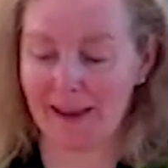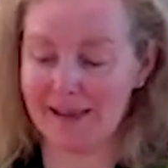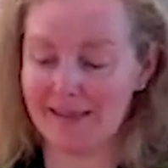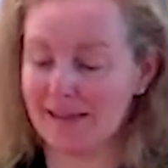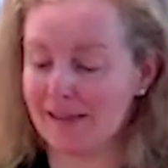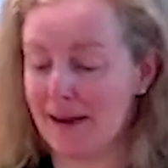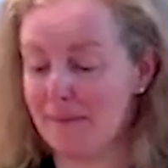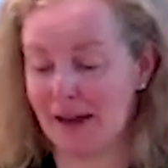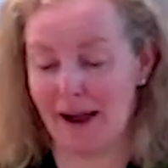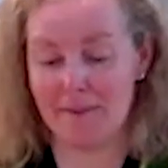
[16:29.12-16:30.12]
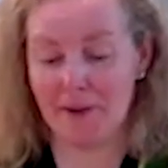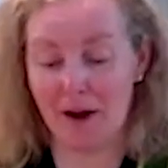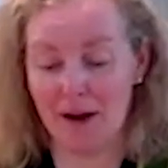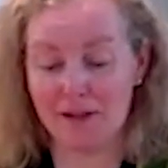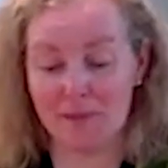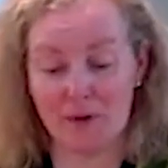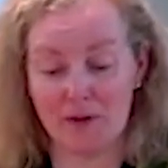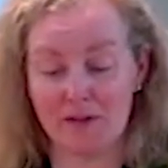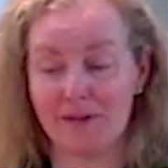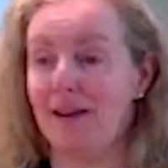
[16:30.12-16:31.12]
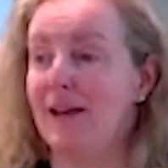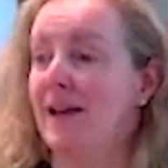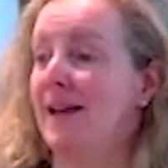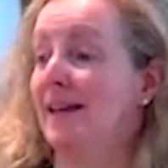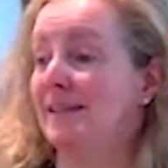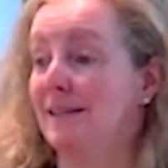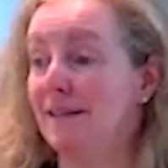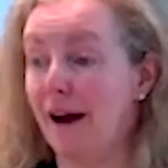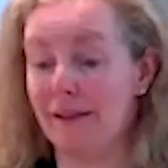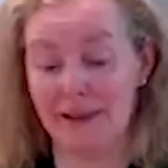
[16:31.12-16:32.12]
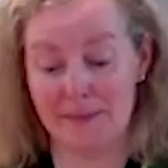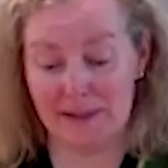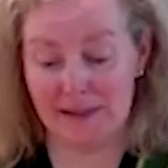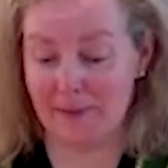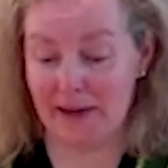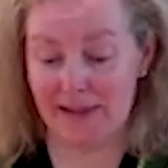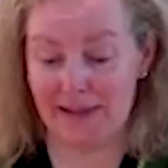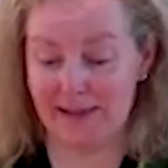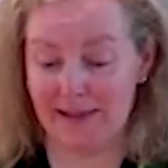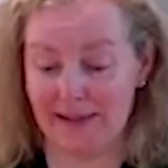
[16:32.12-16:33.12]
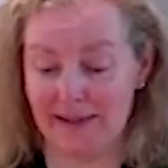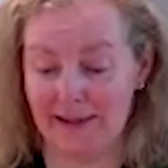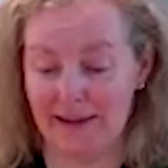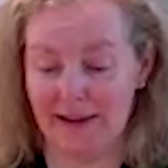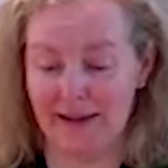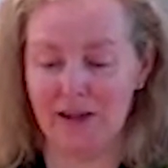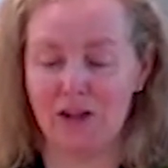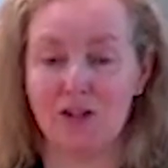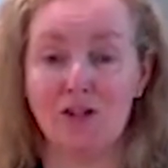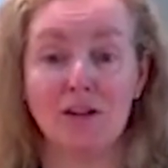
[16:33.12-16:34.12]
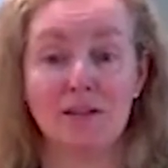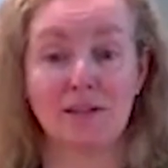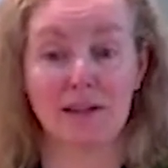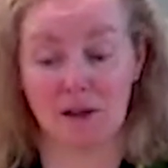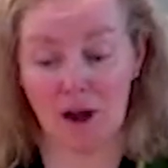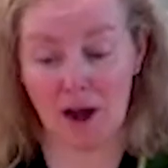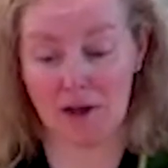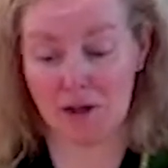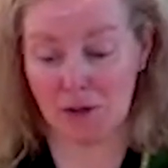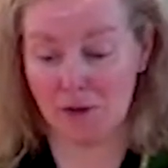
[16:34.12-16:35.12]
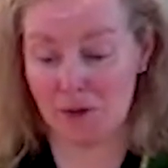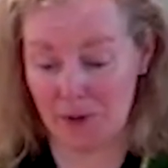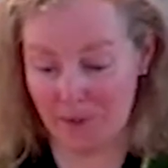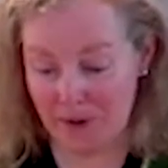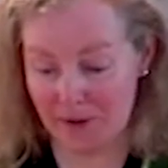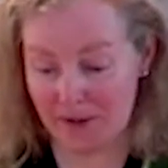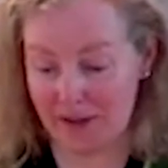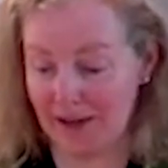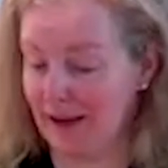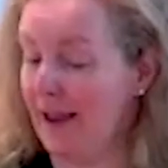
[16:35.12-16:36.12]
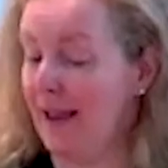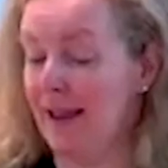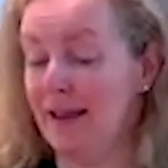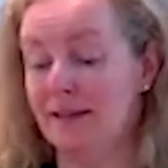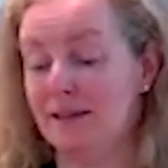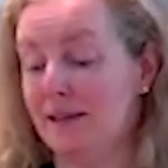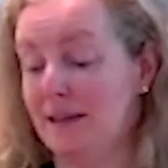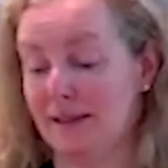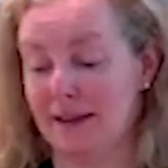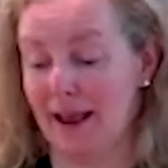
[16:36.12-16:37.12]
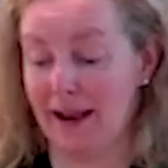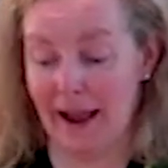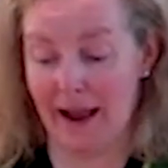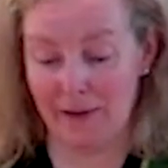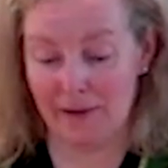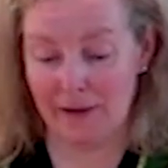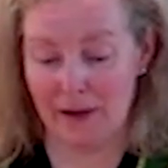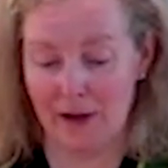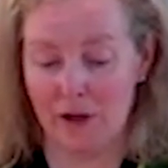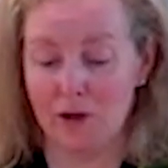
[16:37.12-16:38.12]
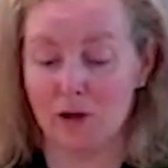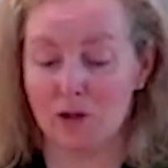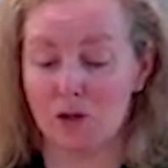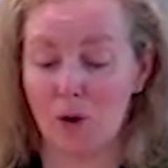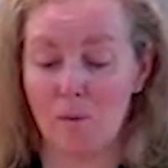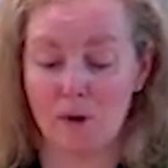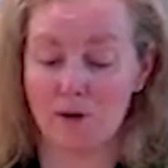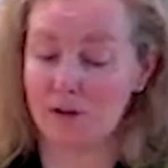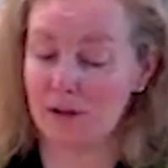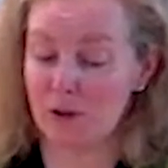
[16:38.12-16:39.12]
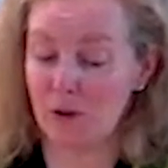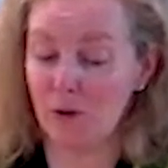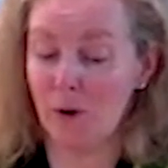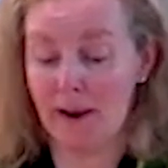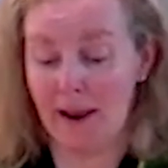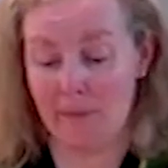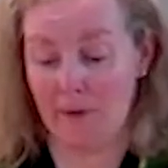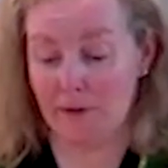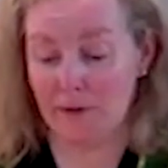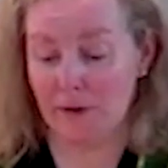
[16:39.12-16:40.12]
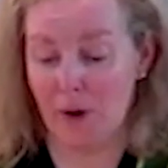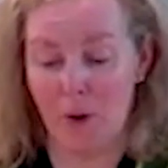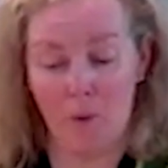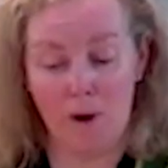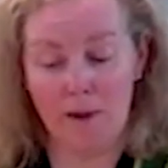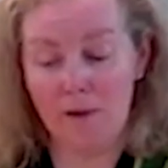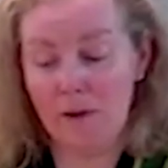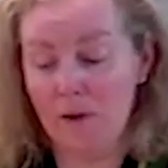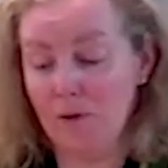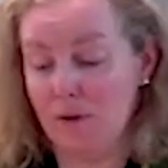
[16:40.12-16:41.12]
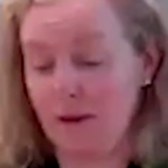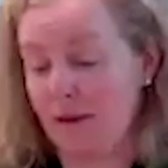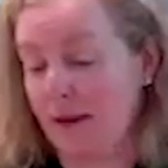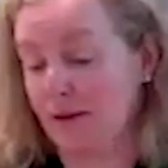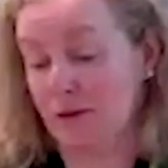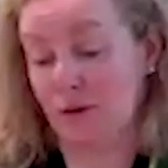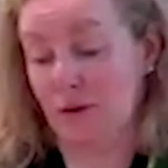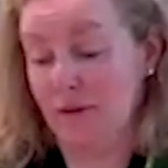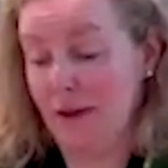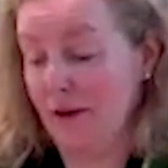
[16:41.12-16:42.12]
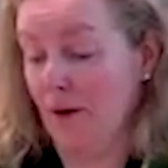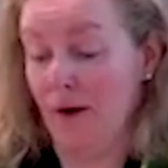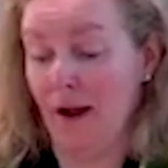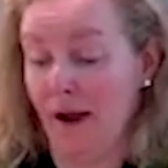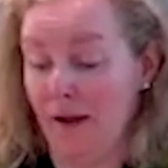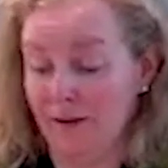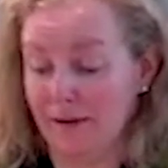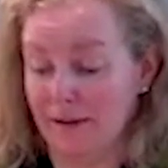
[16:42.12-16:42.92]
At the same time, God's mercy is not limited by season. Just as God shows you mercy in season and out, show mercy to your neighbors, whether you think they deserve it or not.